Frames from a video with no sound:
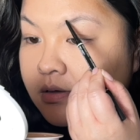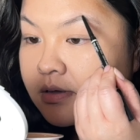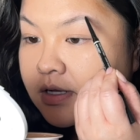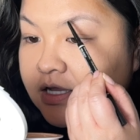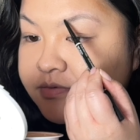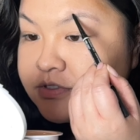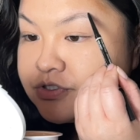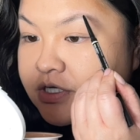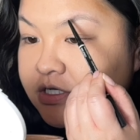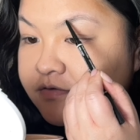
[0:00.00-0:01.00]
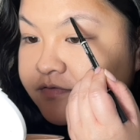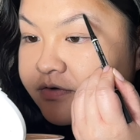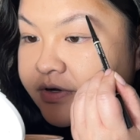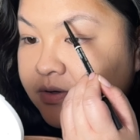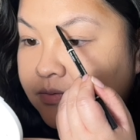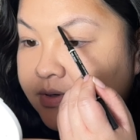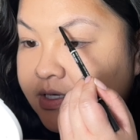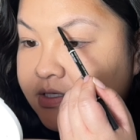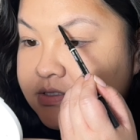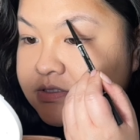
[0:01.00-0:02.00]
I've been trying to figure out
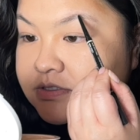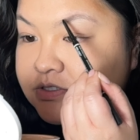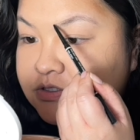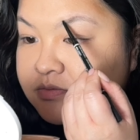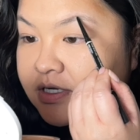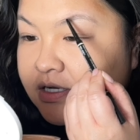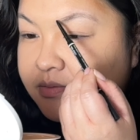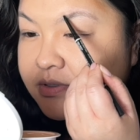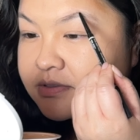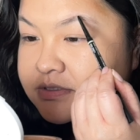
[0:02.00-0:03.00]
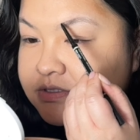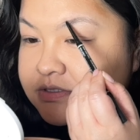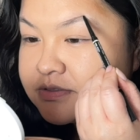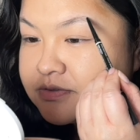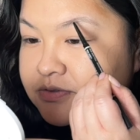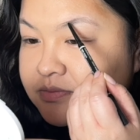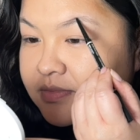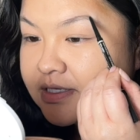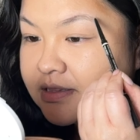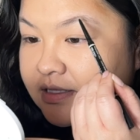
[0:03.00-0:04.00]
ways to do my eyebrows to
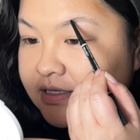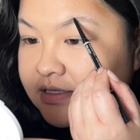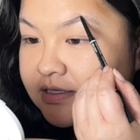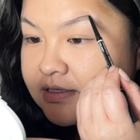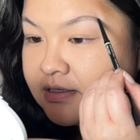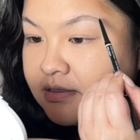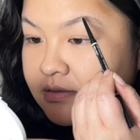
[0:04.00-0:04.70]
my liking,